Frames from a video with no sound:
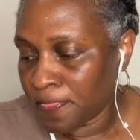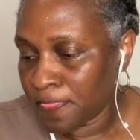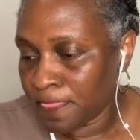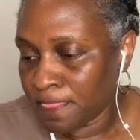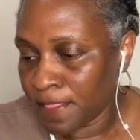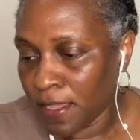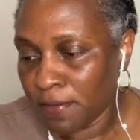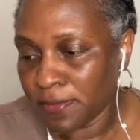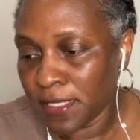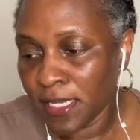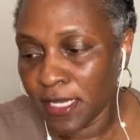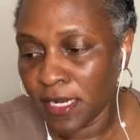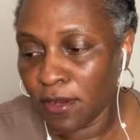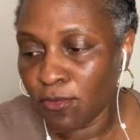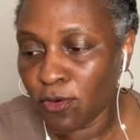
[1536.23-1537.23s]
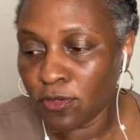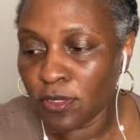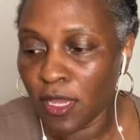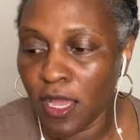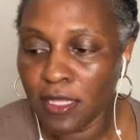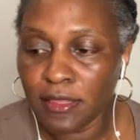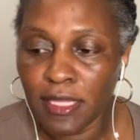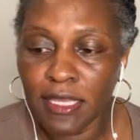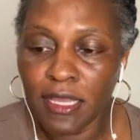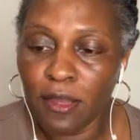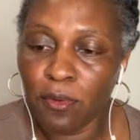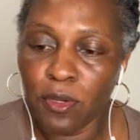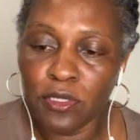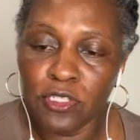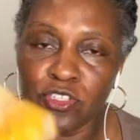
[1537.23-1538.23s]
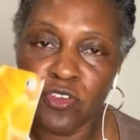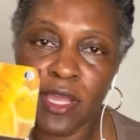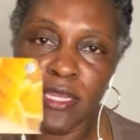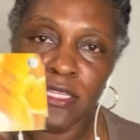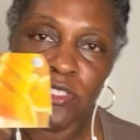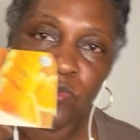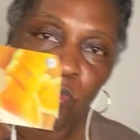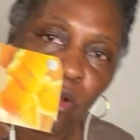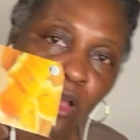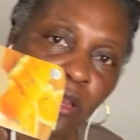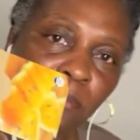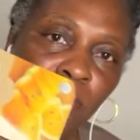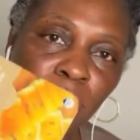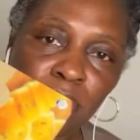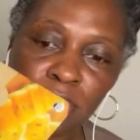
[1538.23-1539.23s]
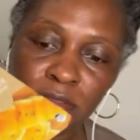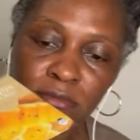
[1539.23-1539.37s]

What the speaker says: I think I want to try this watermelon.